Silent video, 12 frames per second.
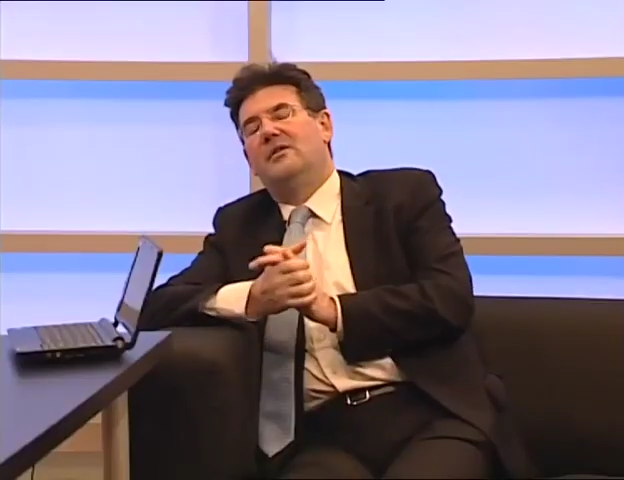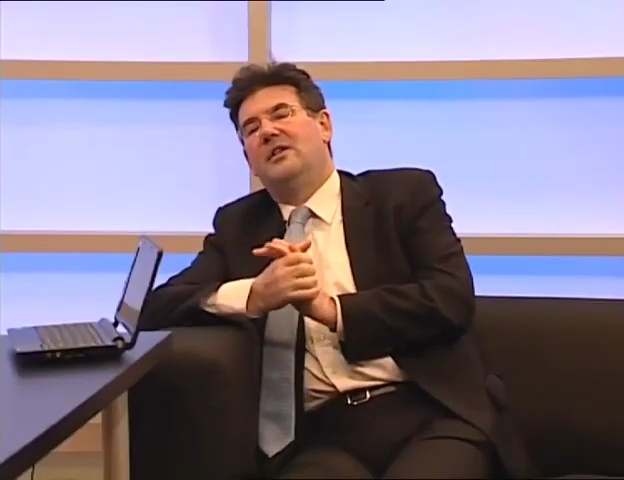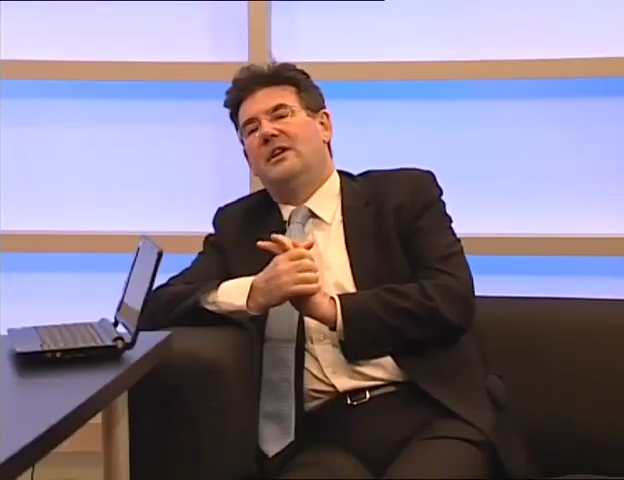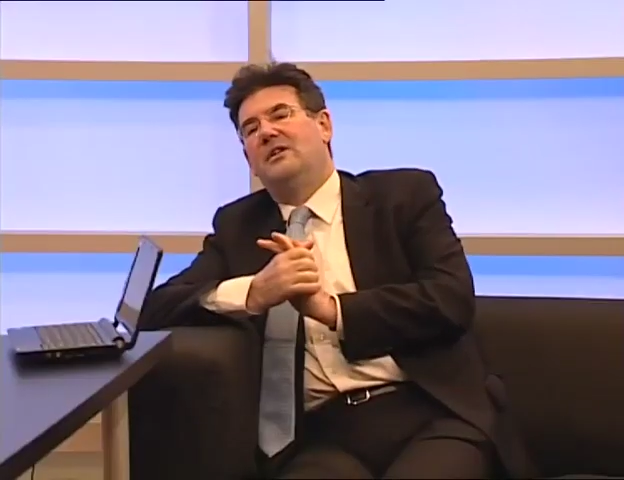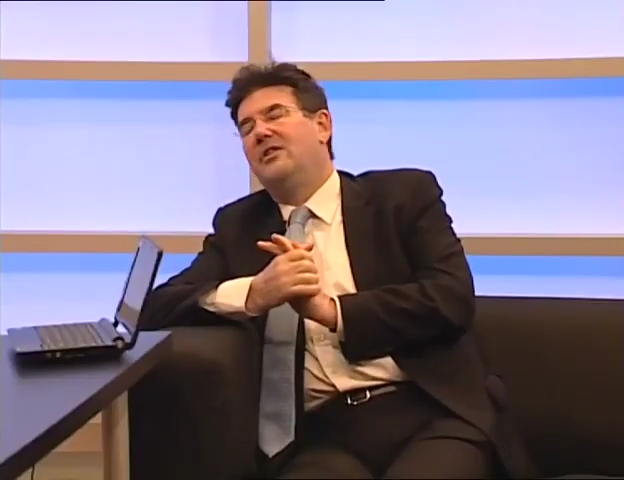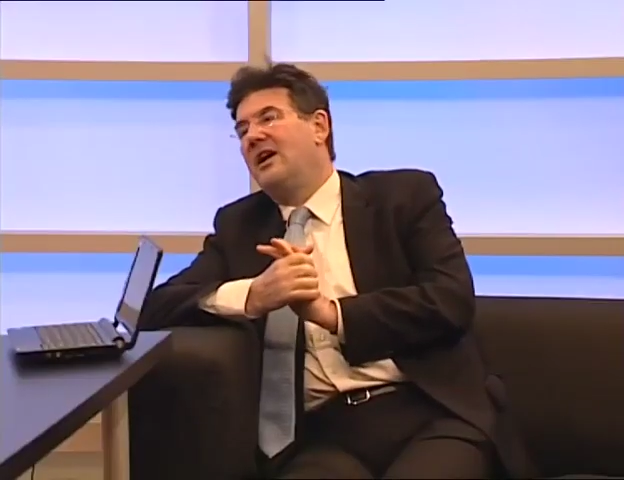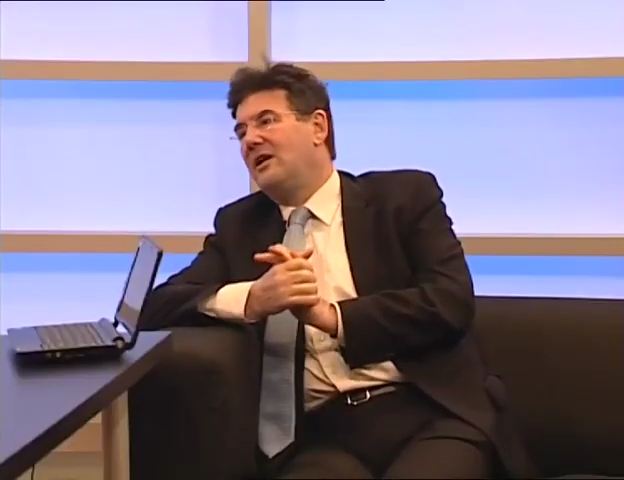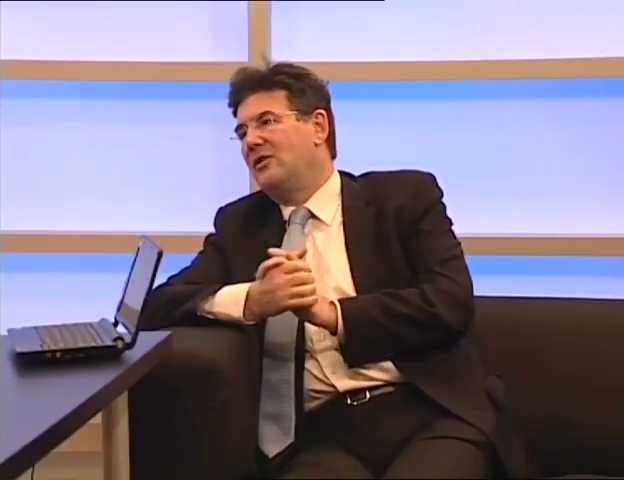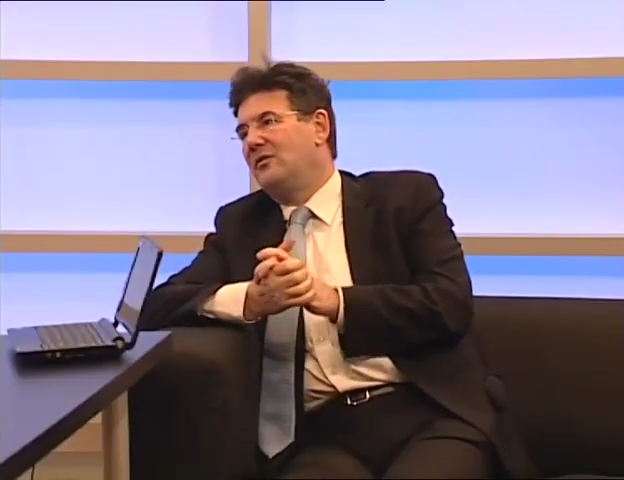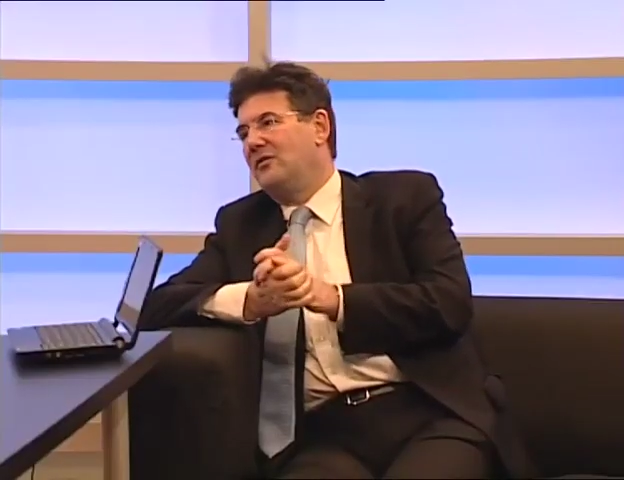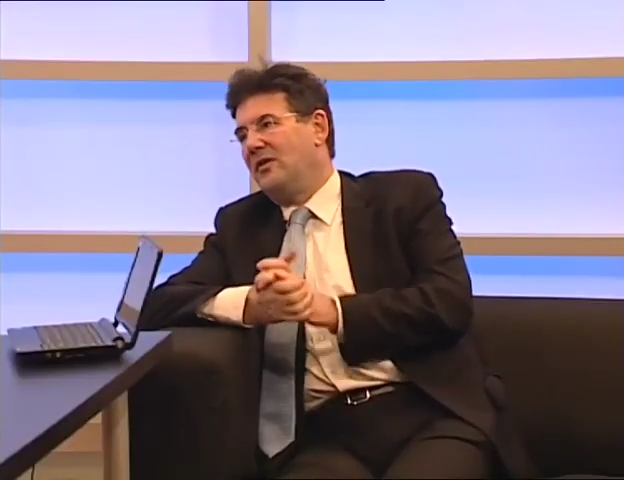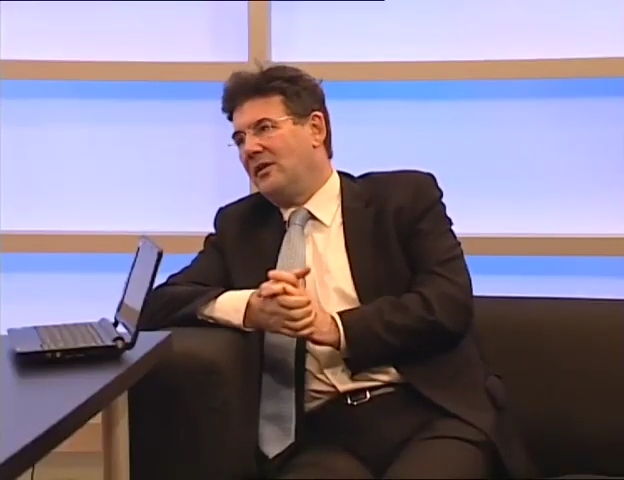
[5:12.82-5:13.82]
the attack
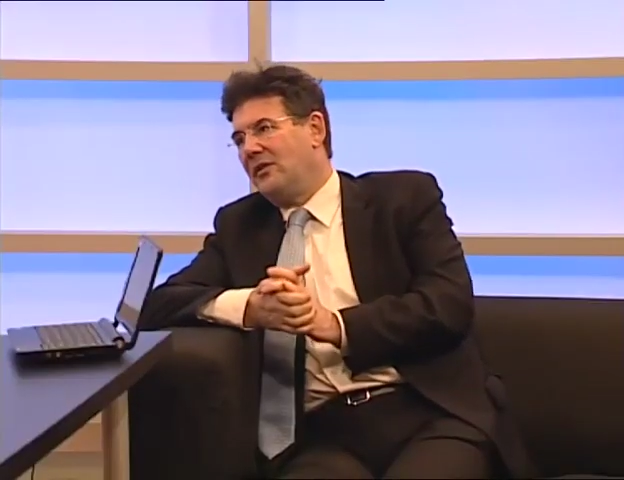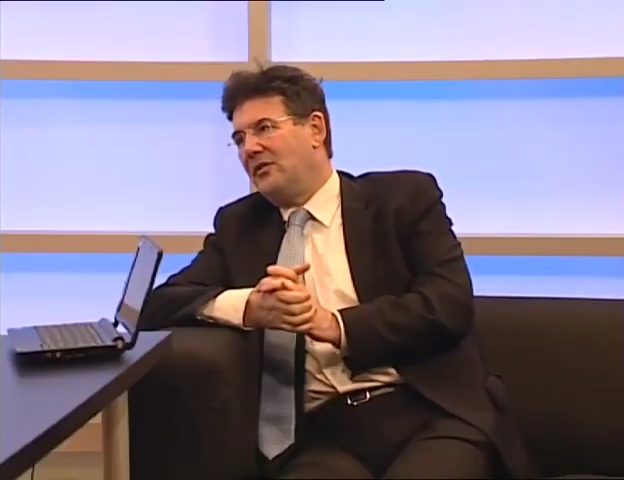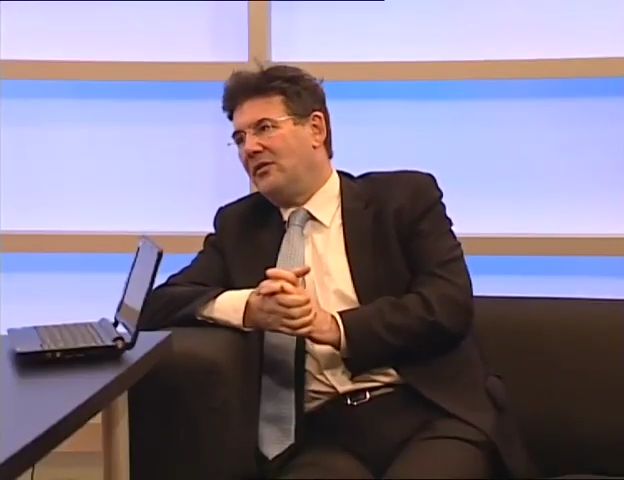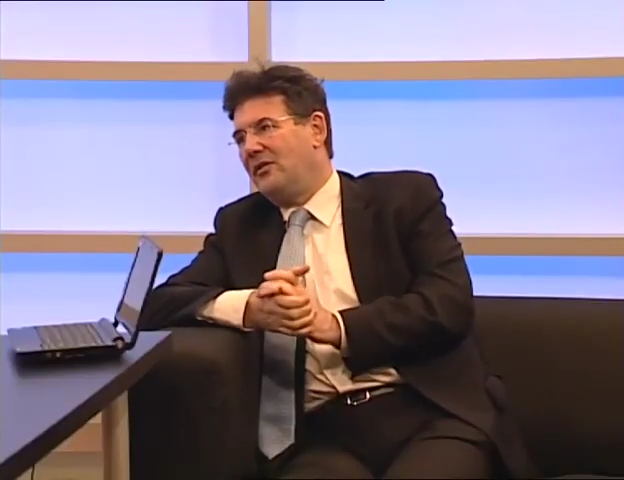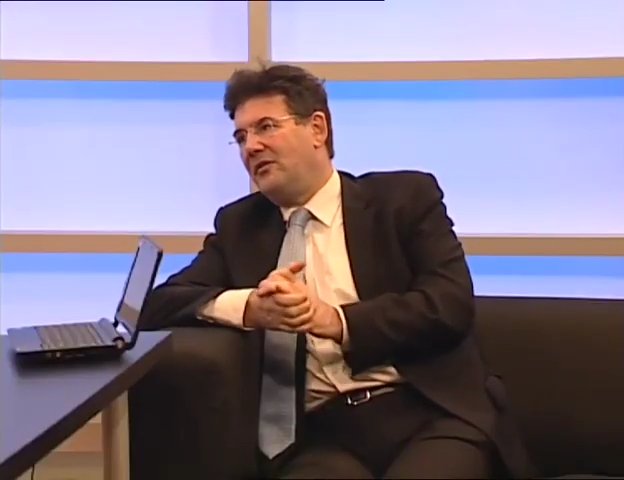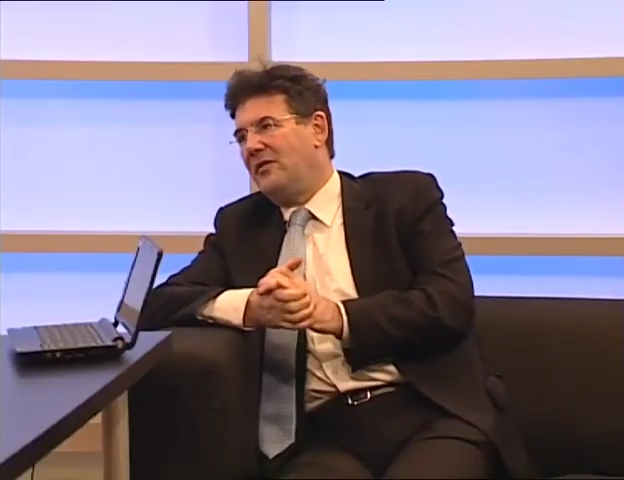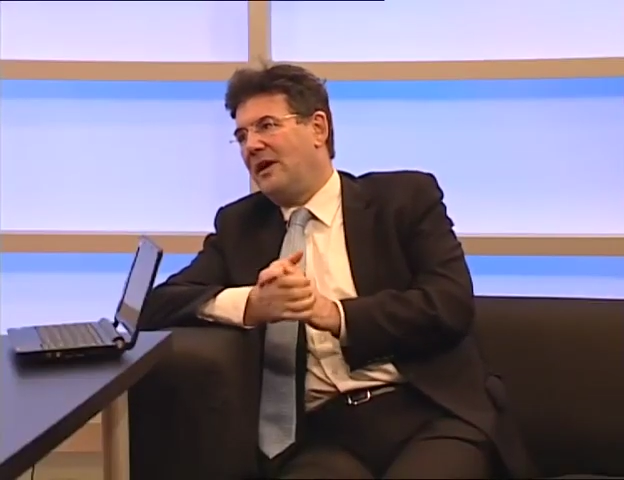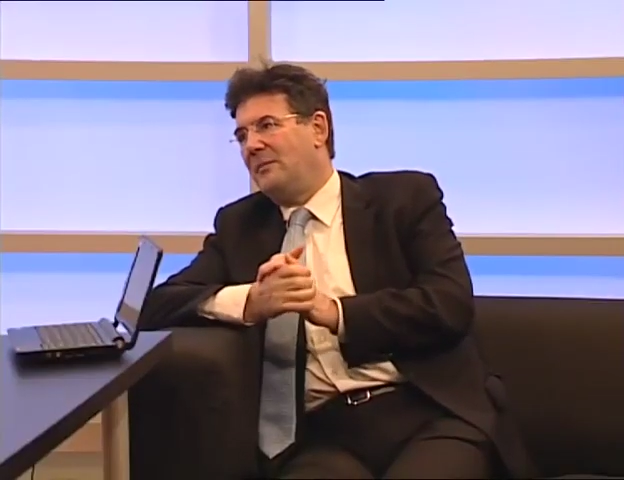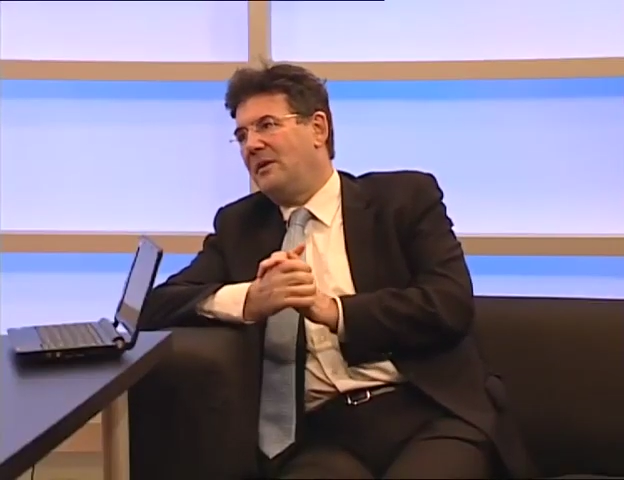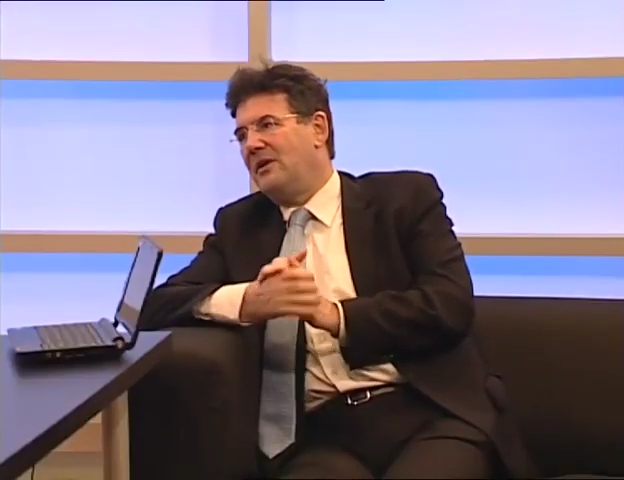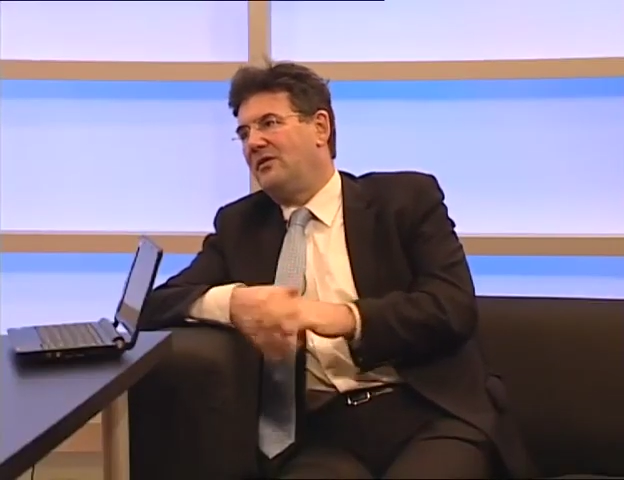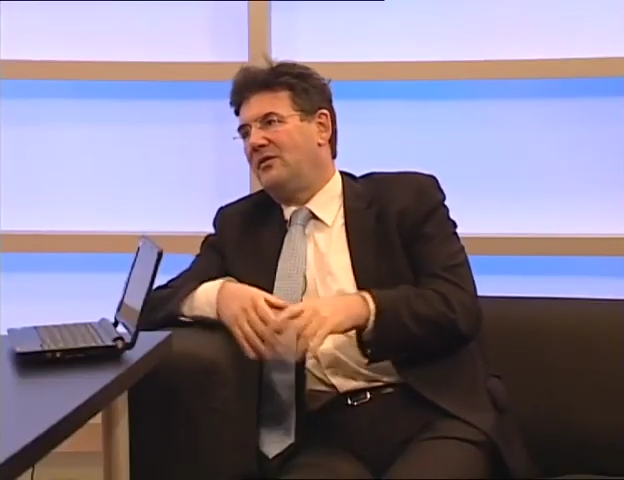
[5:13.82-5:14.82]
on fathers and the
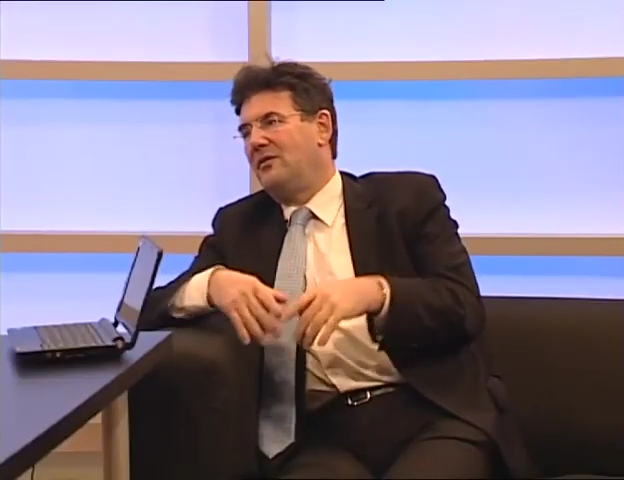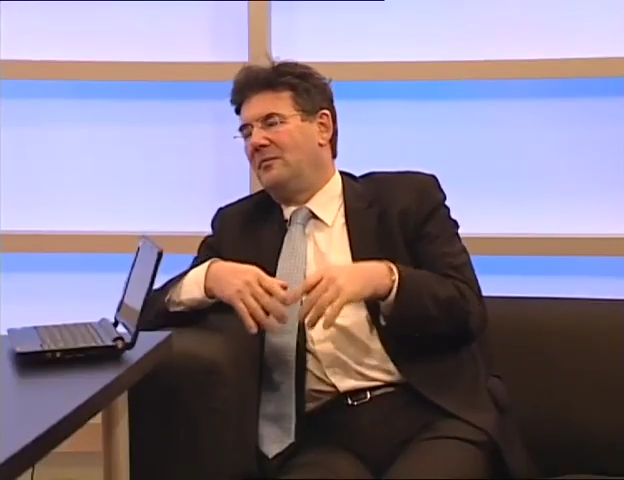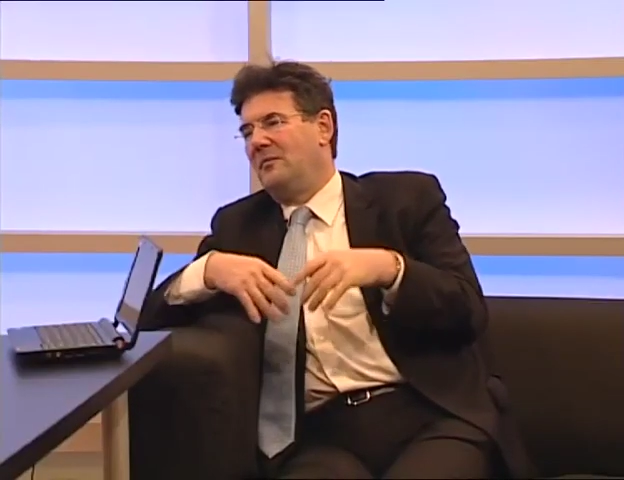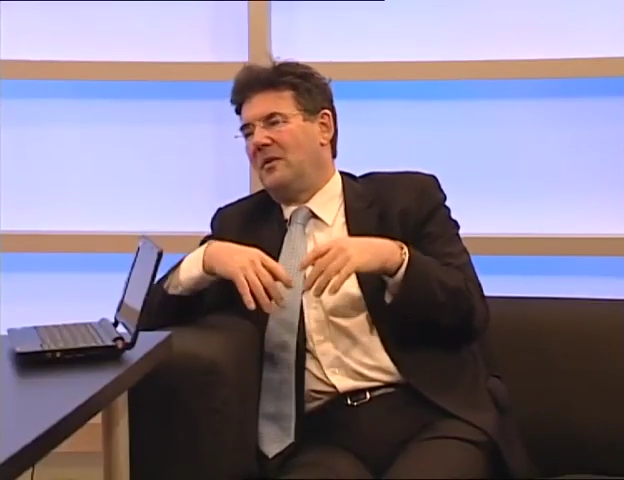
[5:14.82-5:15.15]
families,